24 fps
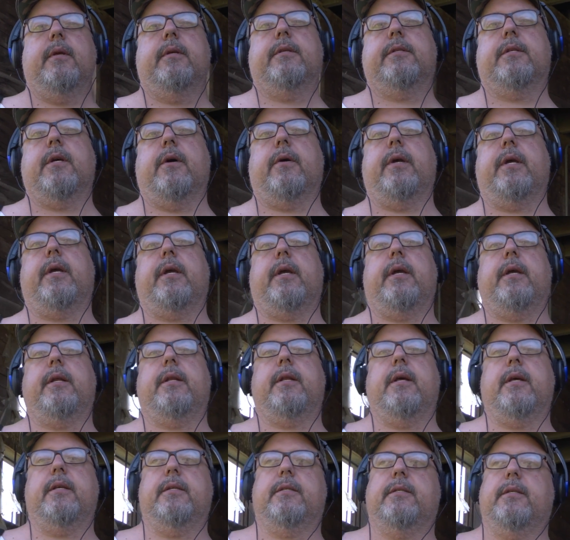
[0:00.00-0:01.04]
so he he
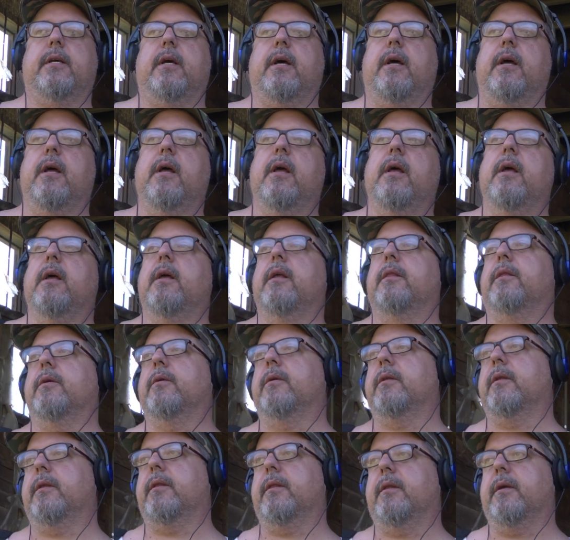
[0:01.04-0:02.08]
does uh,
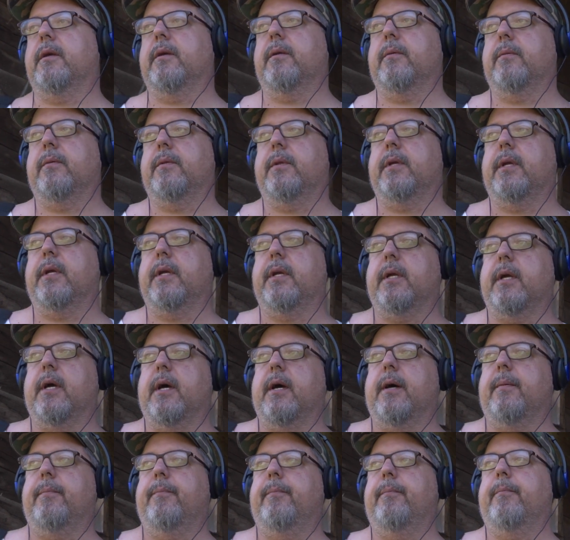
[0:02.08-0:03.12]
the the the
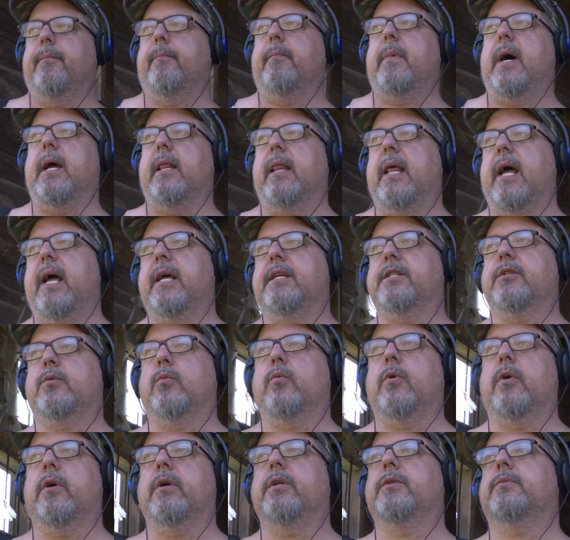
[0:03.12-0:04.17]
um, my last
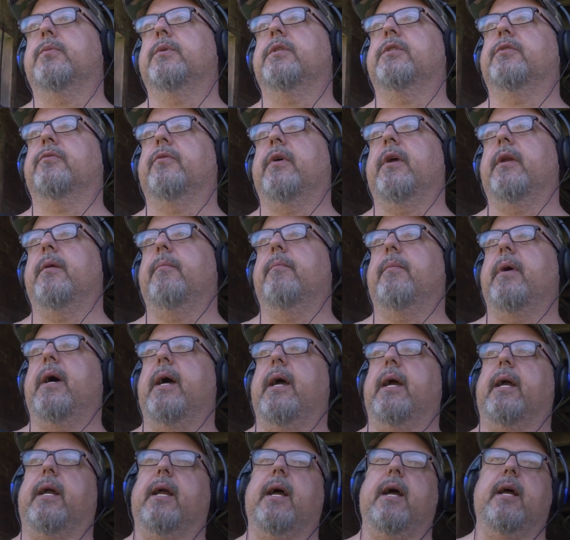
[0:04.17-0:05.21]
words was written
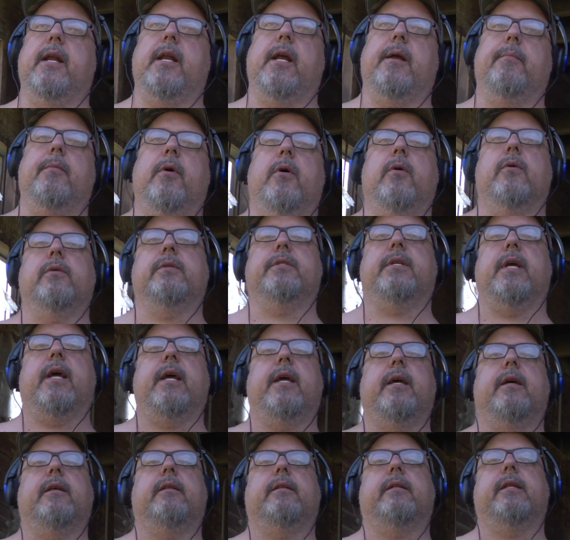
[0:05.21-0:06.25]
by a guy named
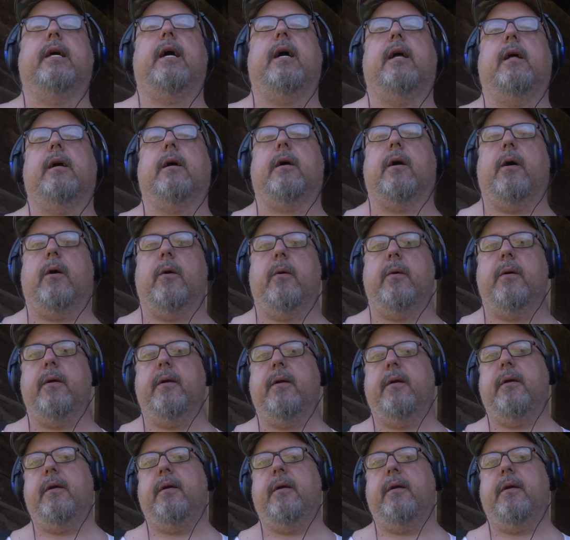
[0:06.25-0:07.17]
Jose Hidalgo,